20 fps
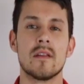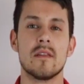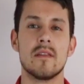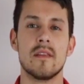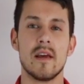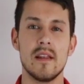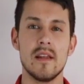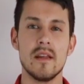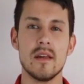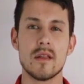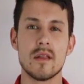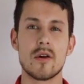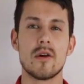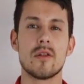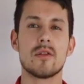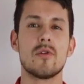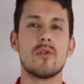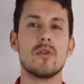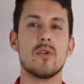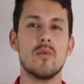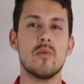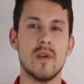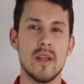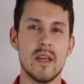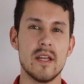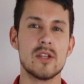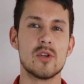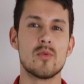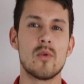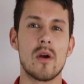De Ligt is also
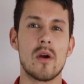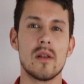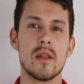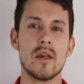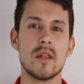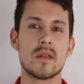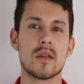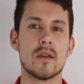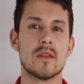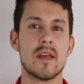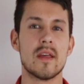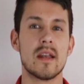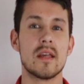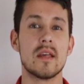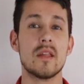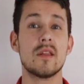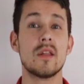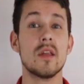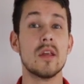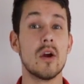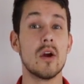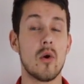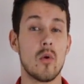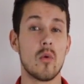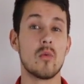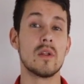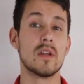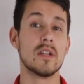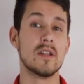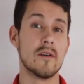unique to our list in that he's the
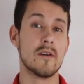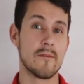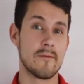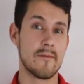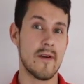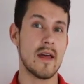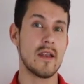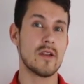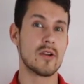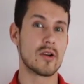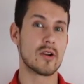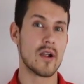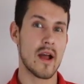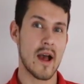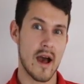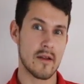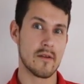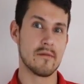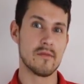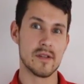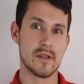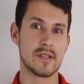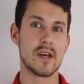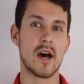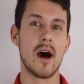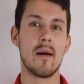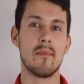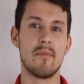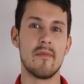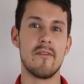only defender out of the
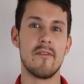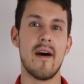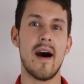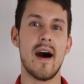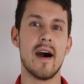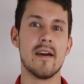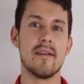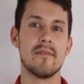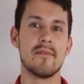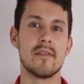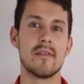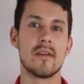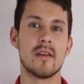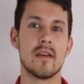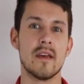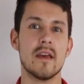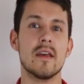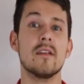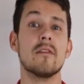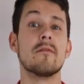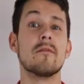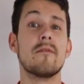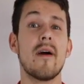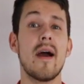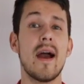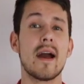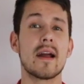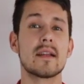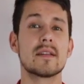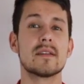top 5. In
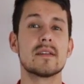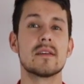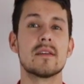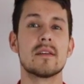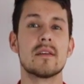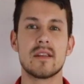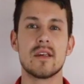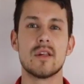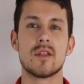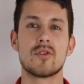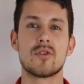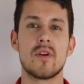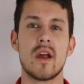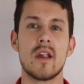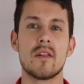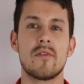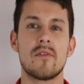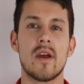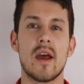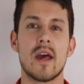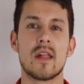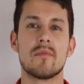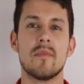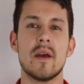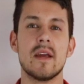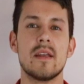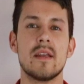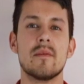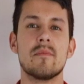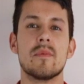fact, his transfer has
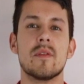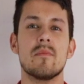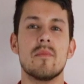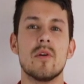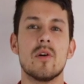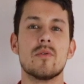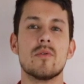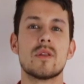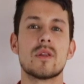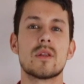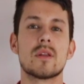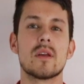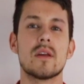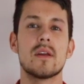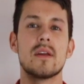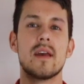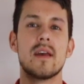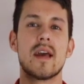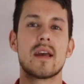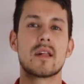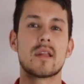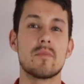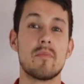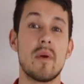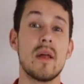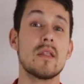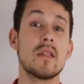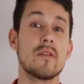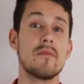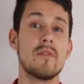made him the most
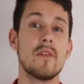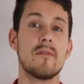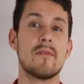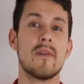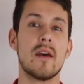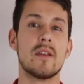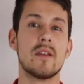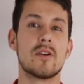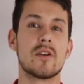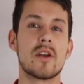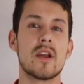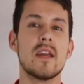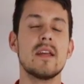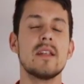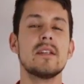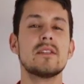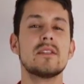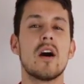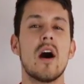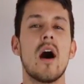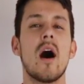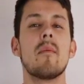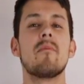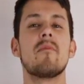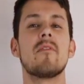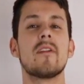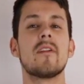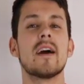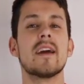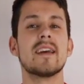expensive defender in top
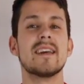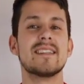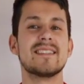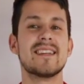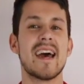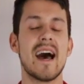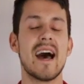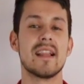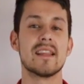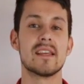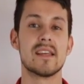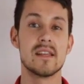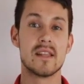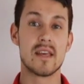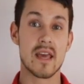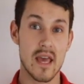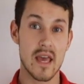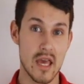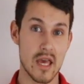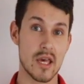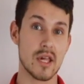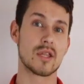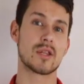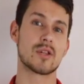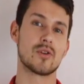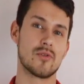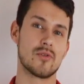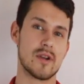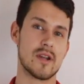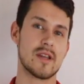flight Italian
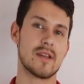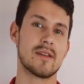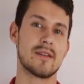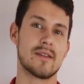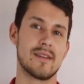history.